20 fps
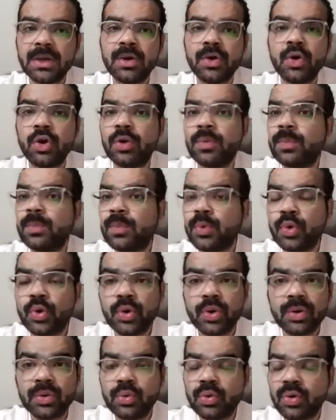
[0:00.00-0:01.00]
or
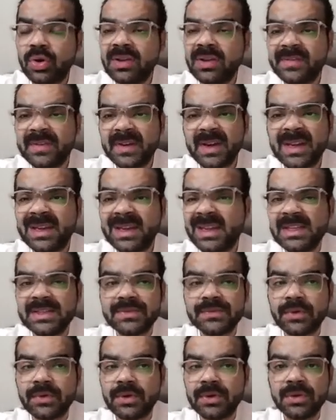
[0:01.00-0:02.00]
more qualified leads
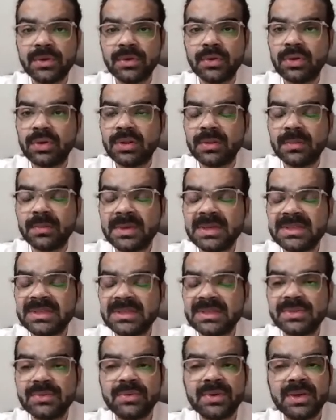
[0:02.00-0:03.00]
for your local
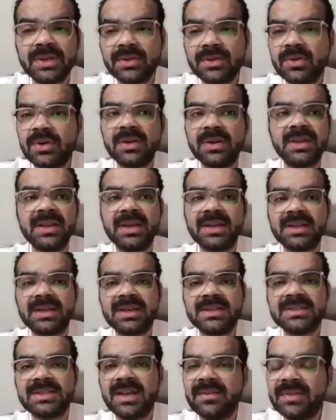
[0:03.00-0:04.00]
business, you can contact
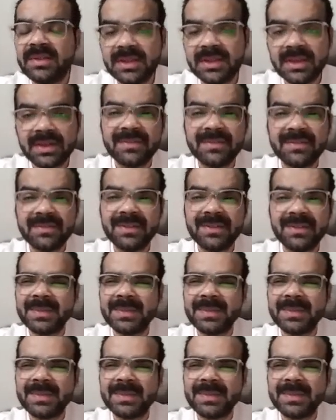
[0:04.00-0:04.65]
us. Everything will be